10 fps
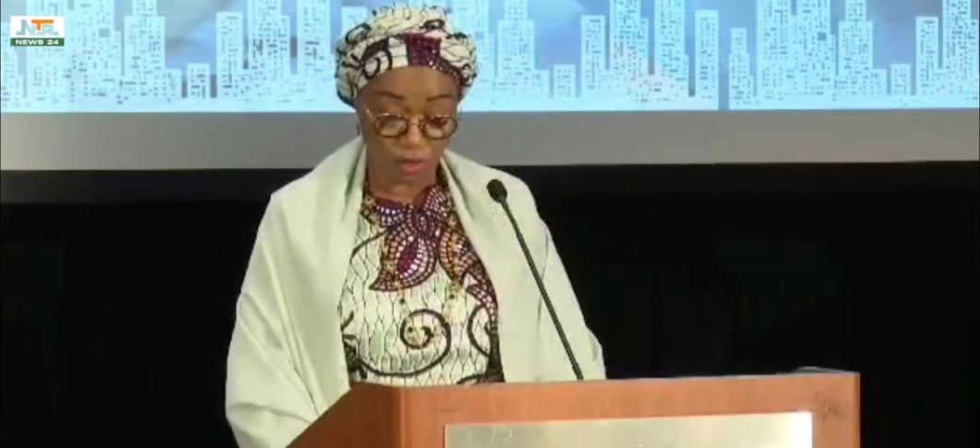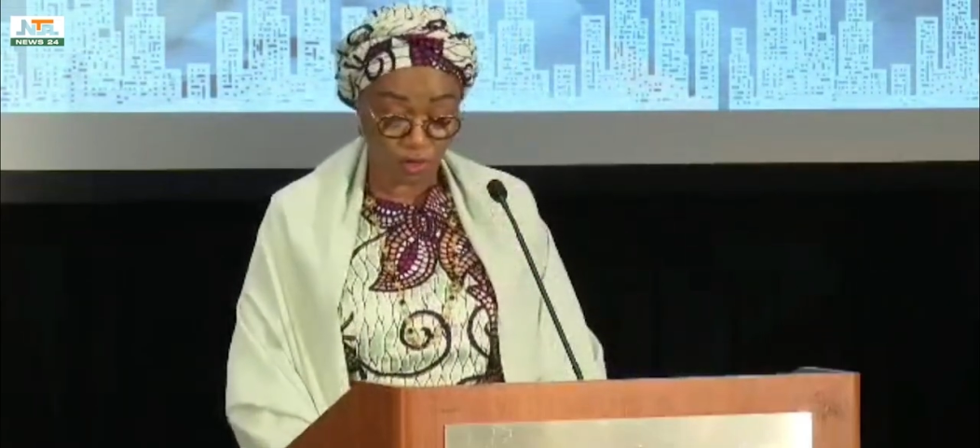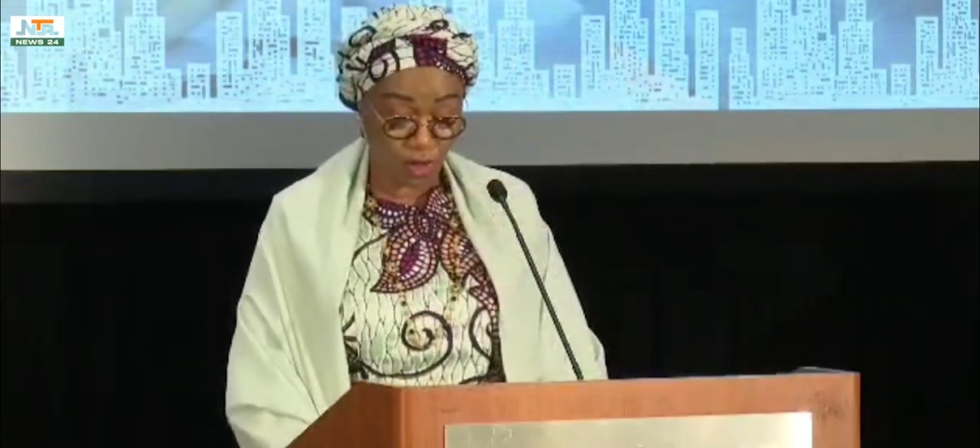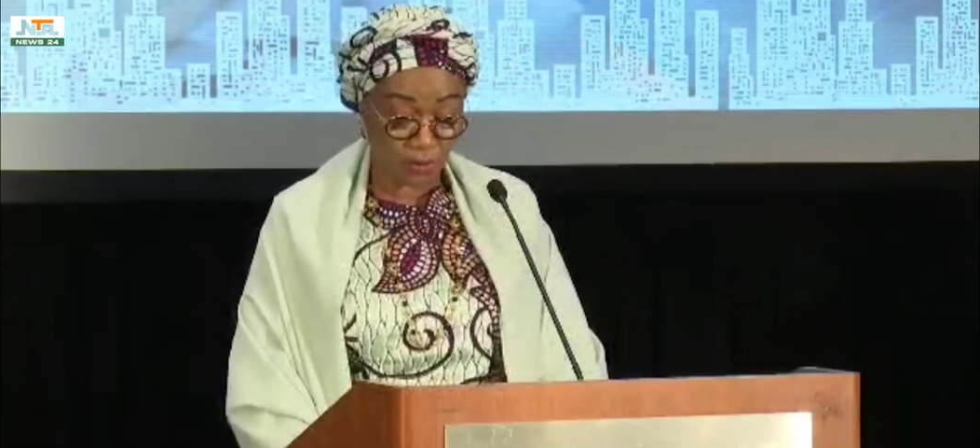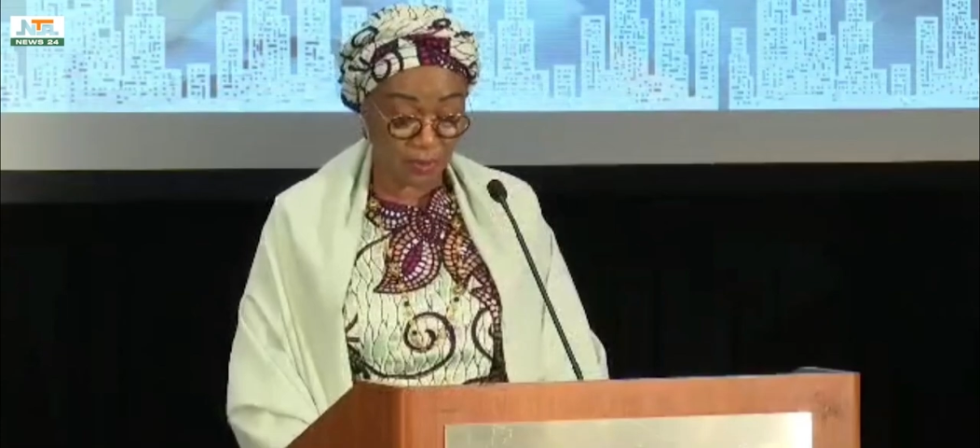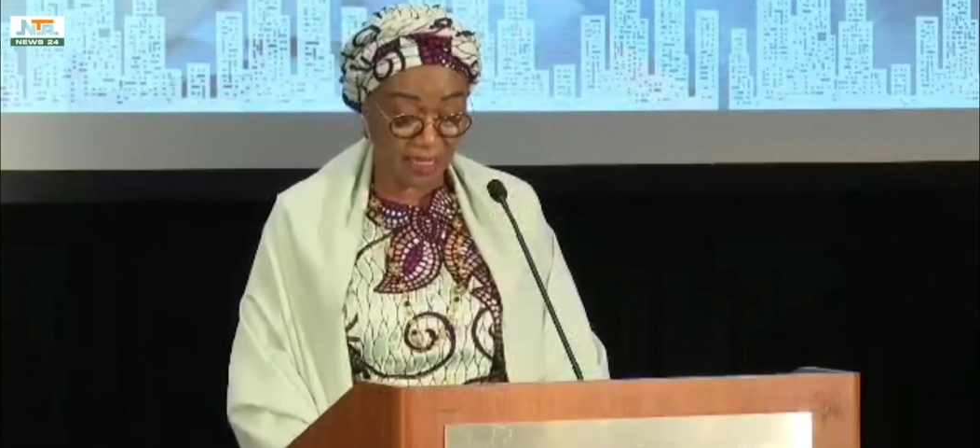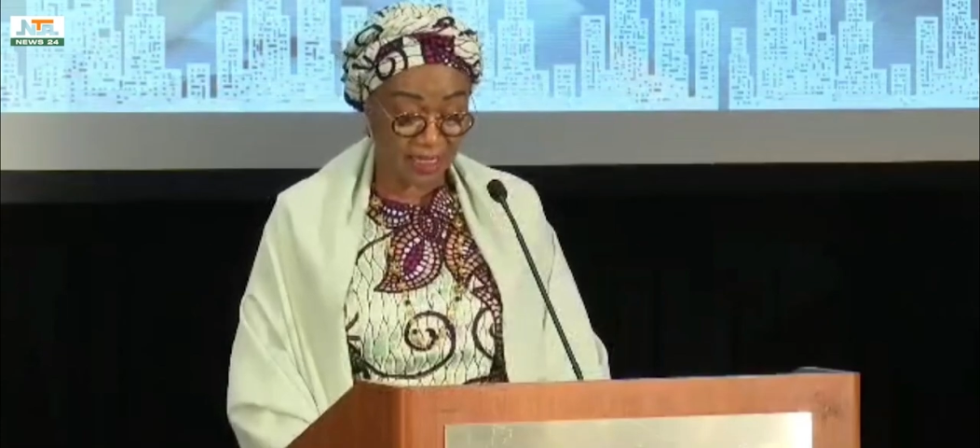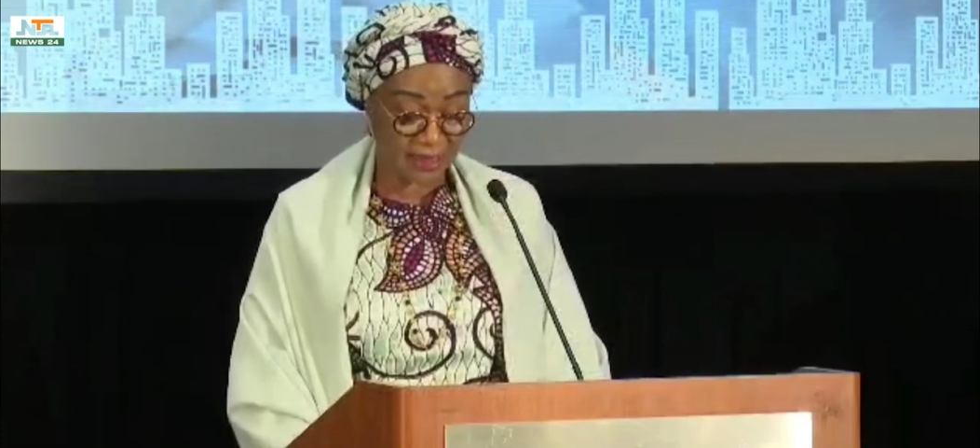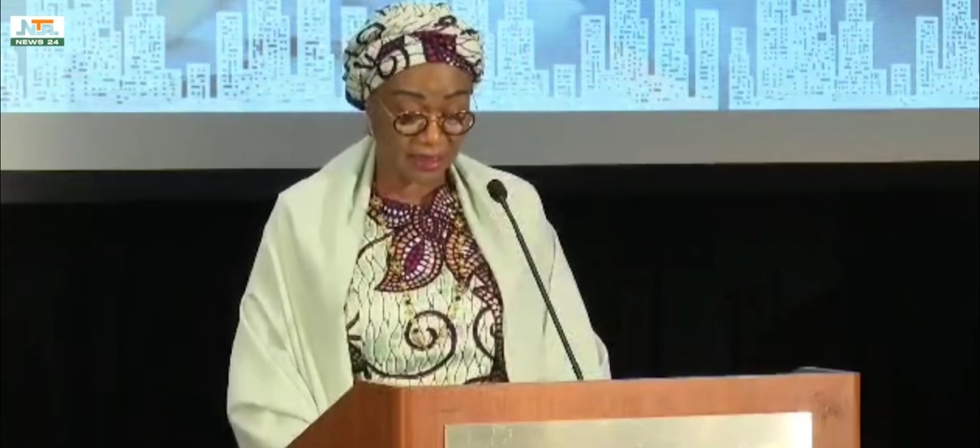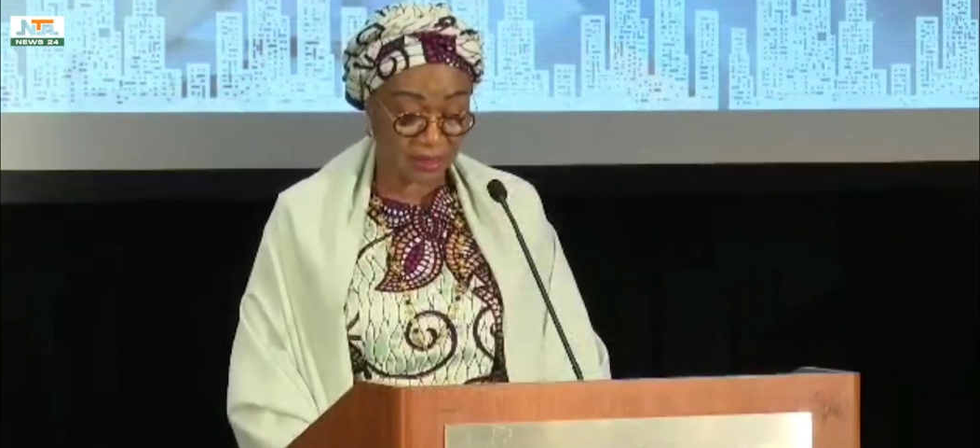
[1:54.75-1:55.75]
who
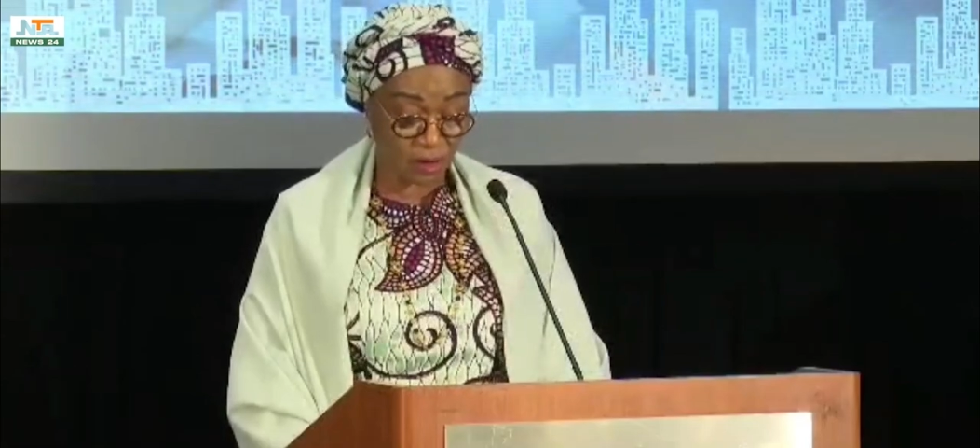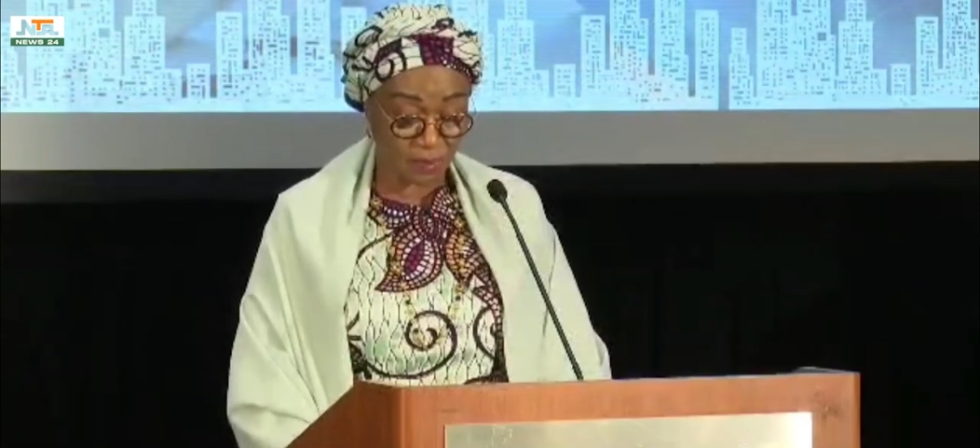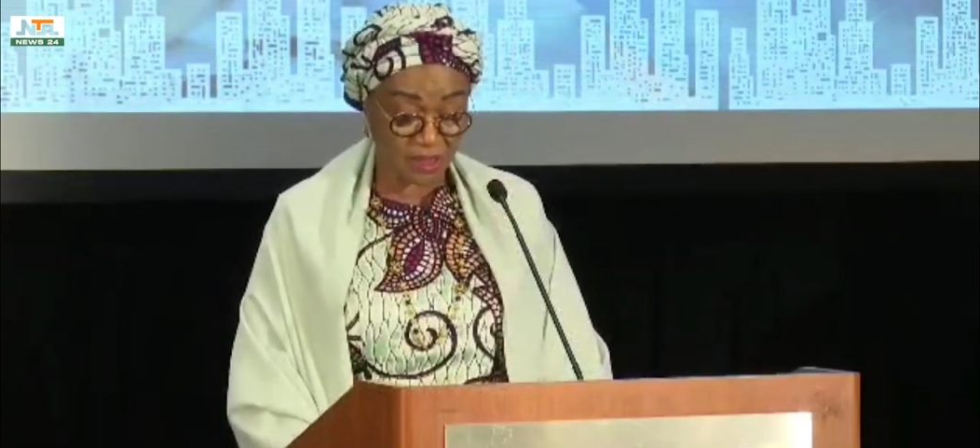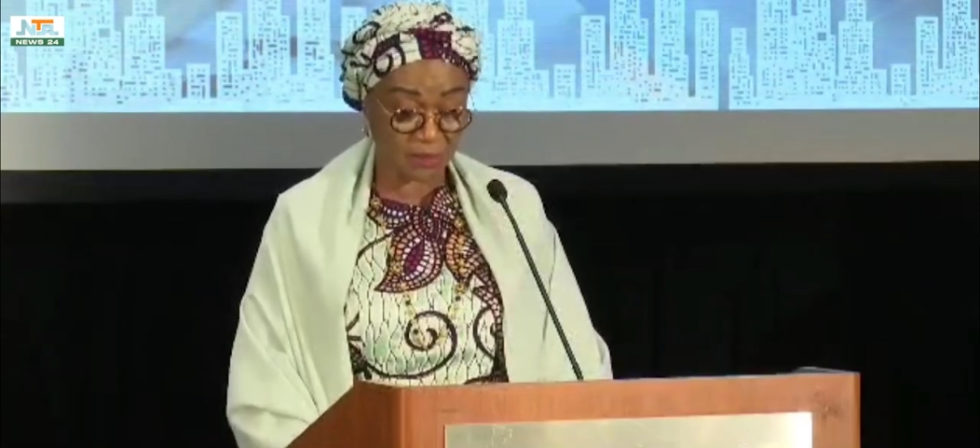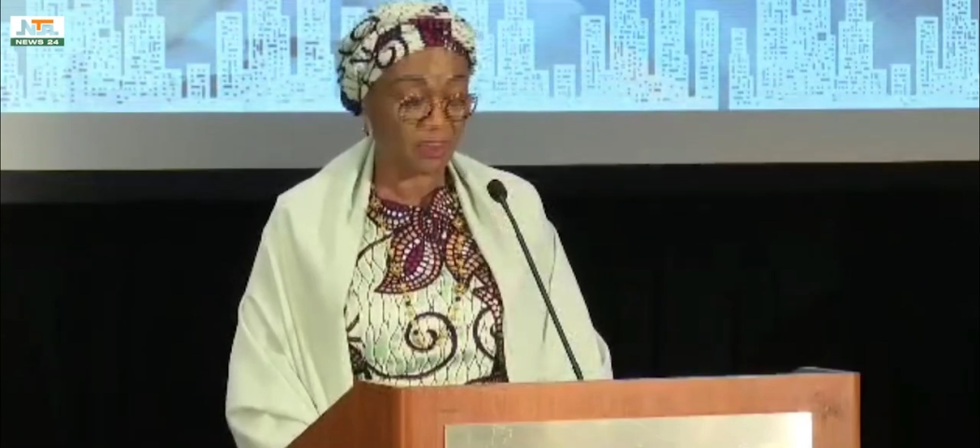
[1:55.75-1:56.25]
double as Stop